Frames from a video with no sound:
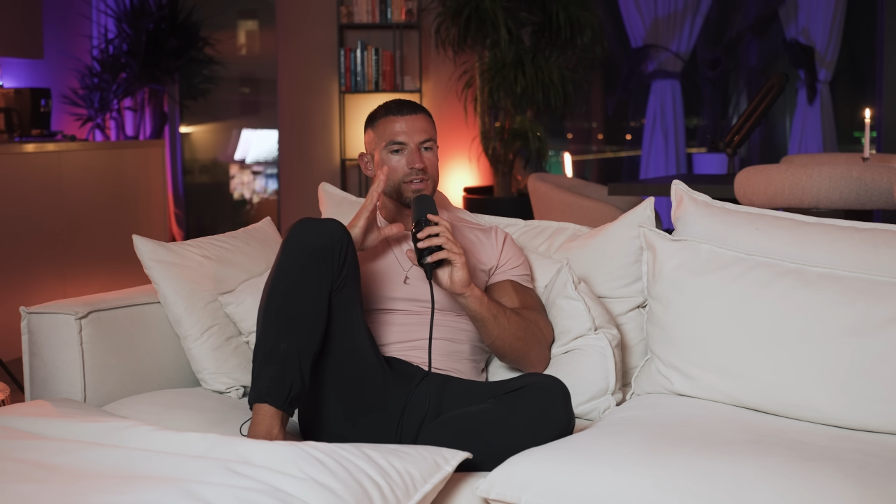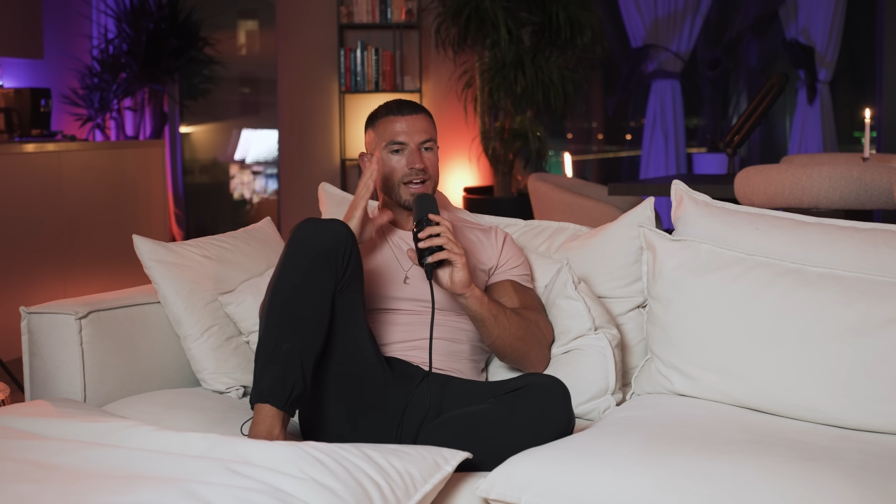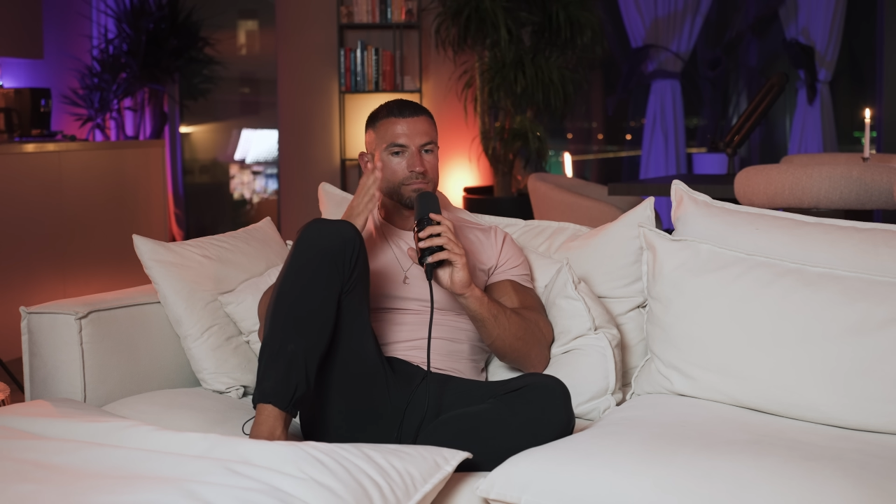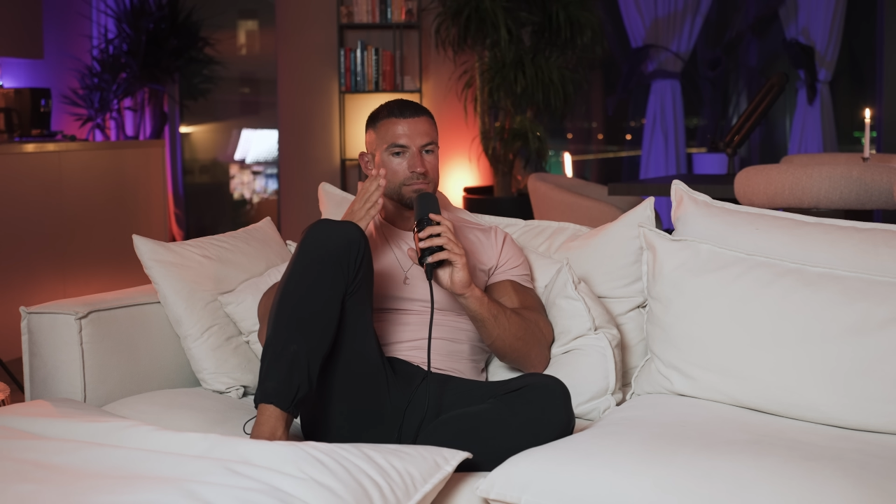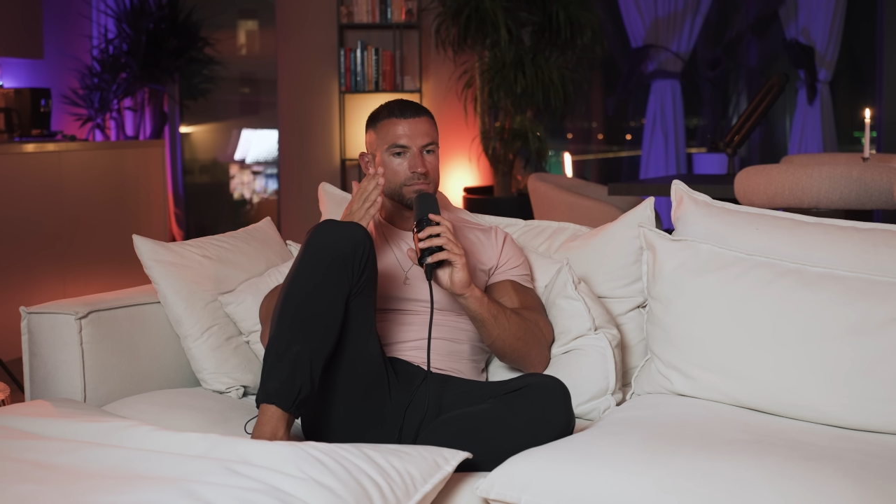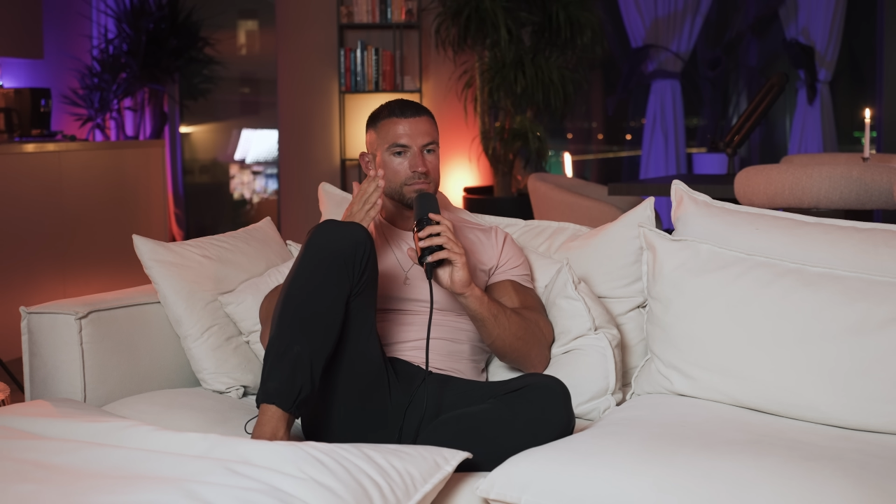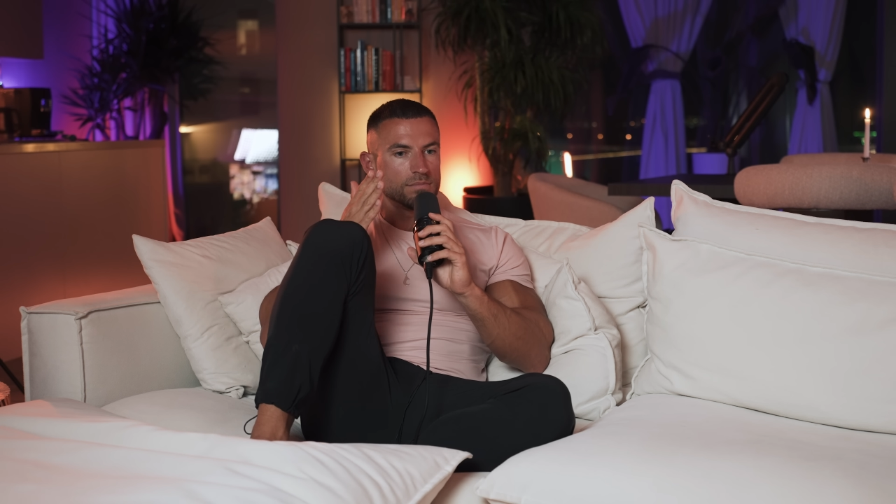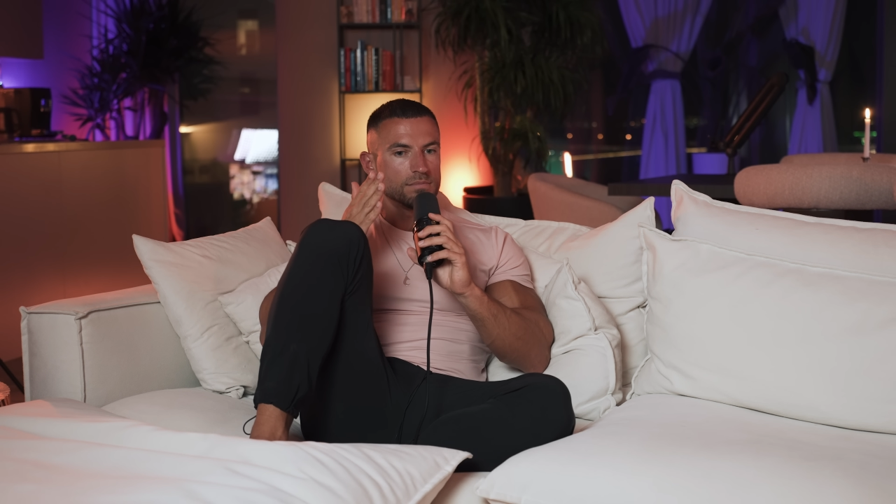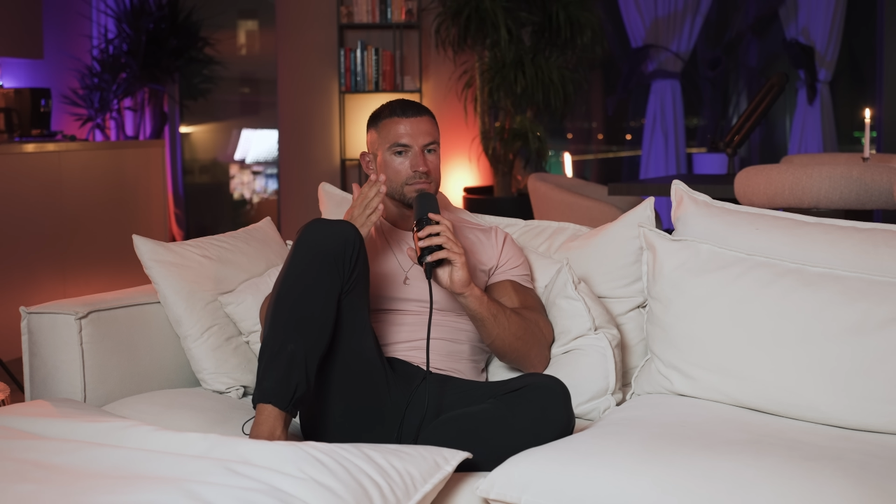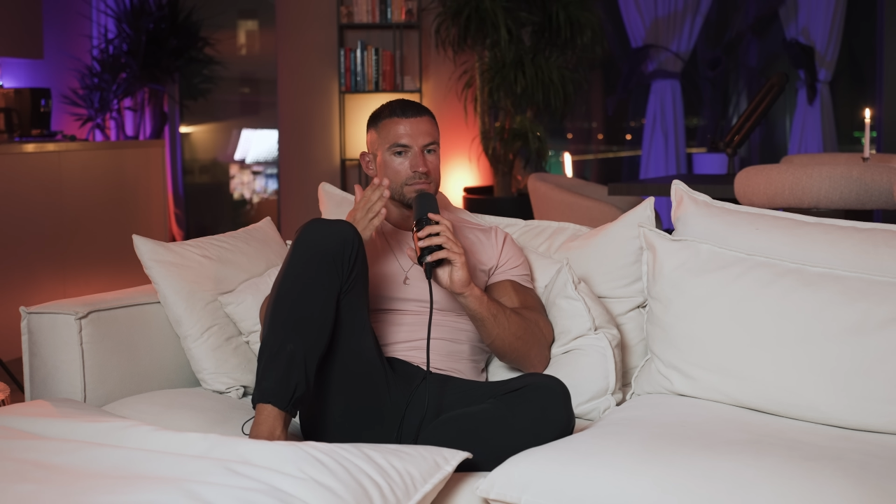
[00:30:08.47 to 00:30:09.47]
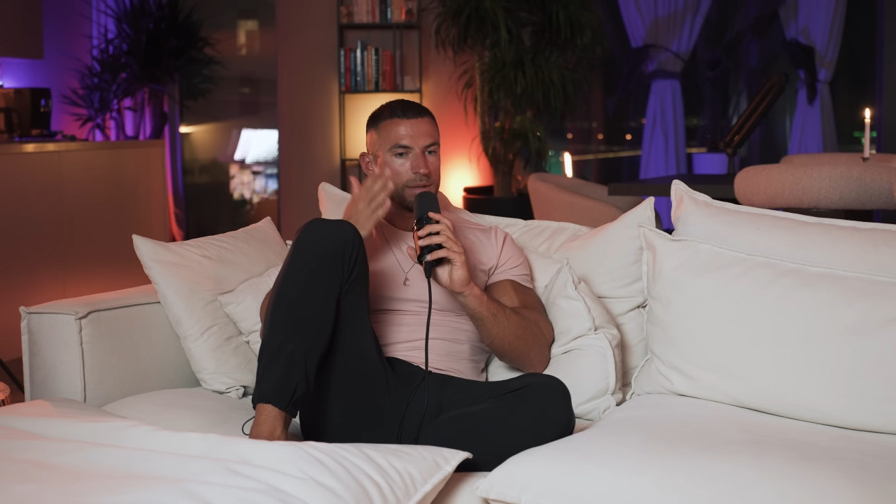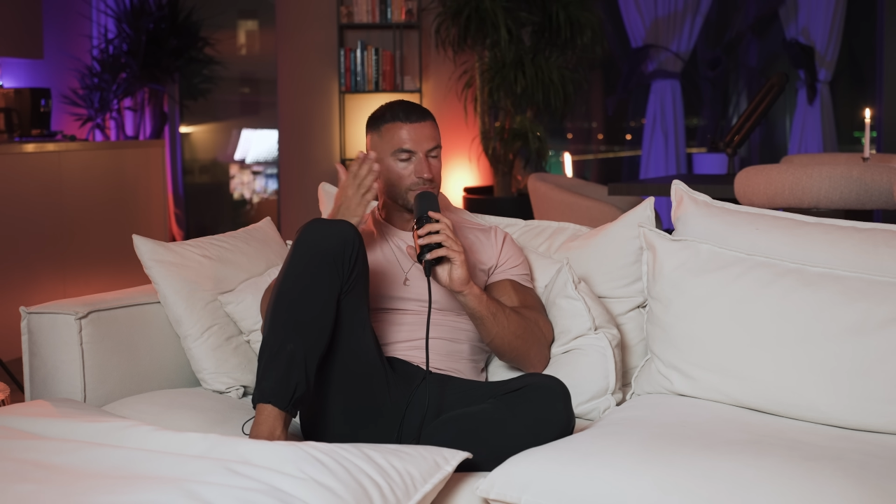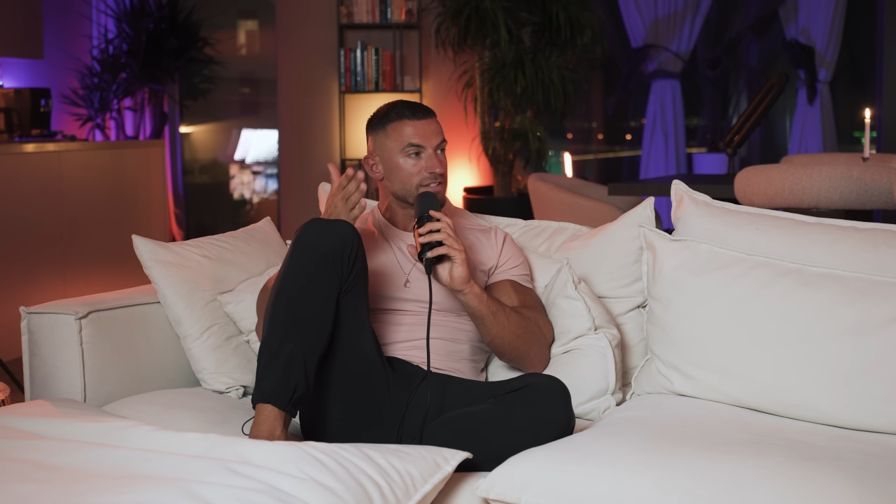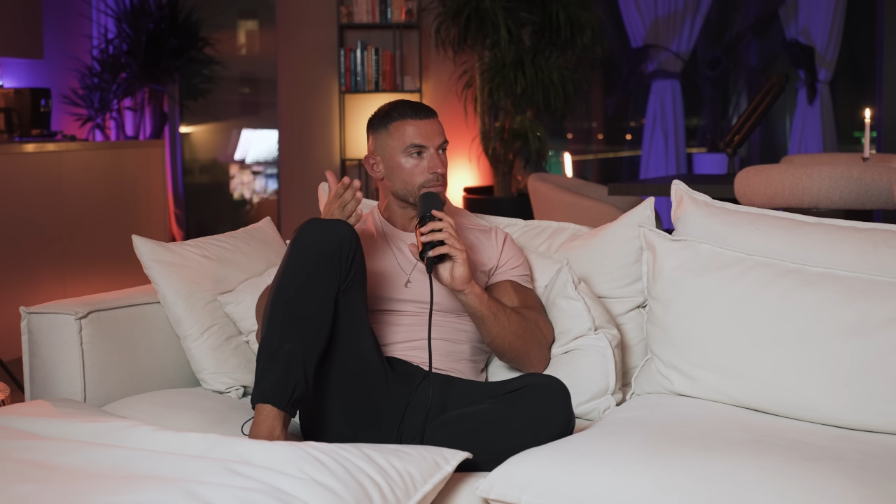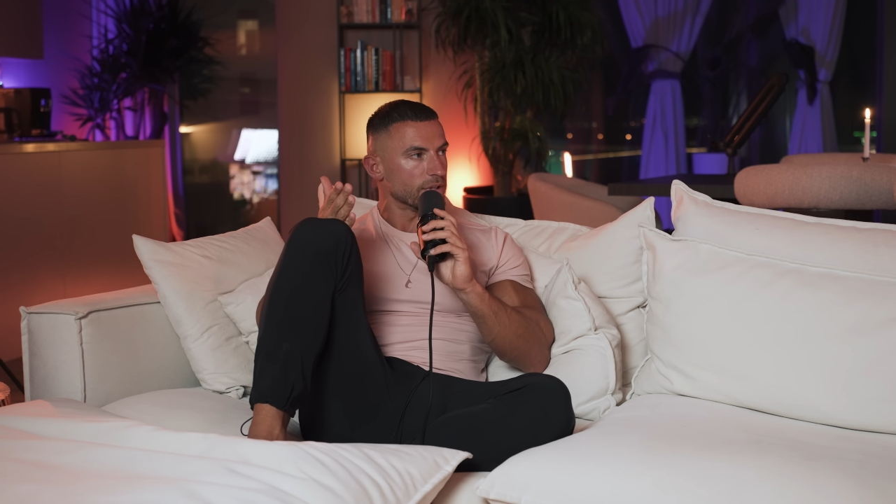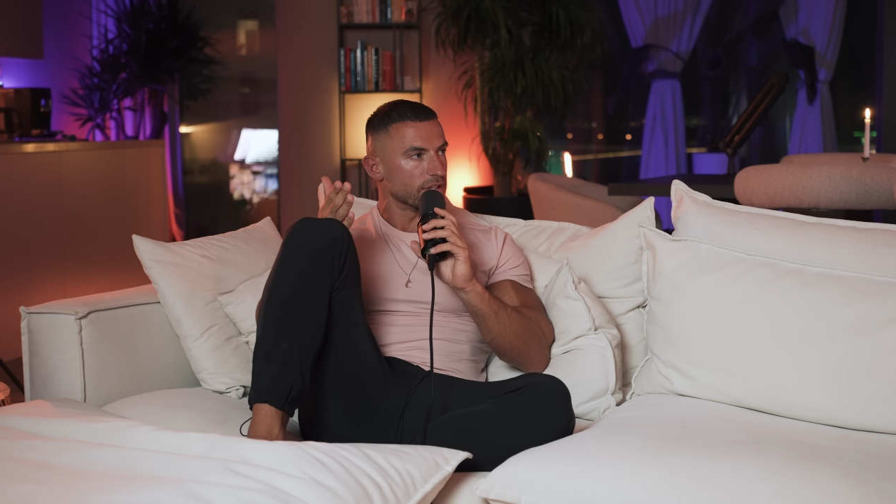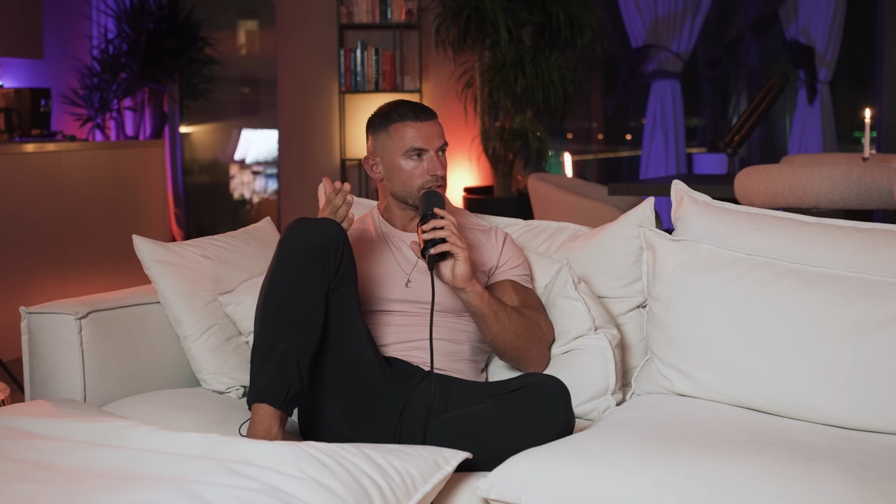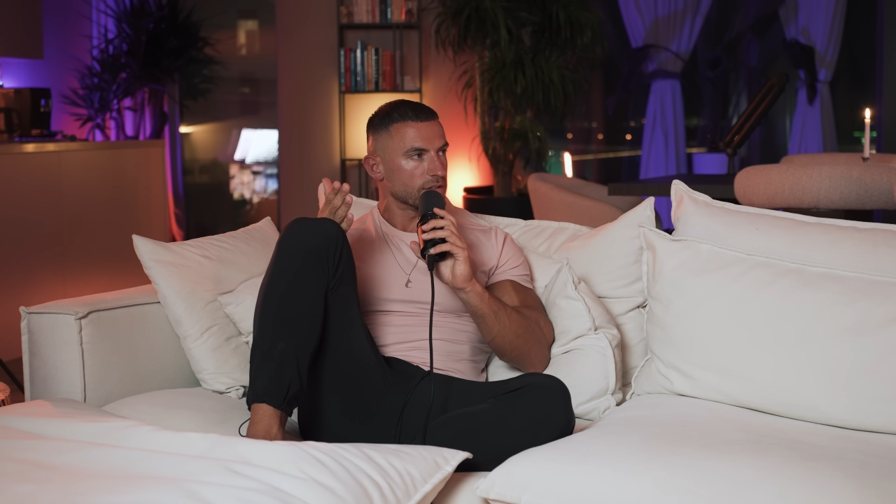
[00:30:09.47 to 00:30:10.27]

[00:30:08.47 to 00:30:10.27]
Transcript: I'm disciplined.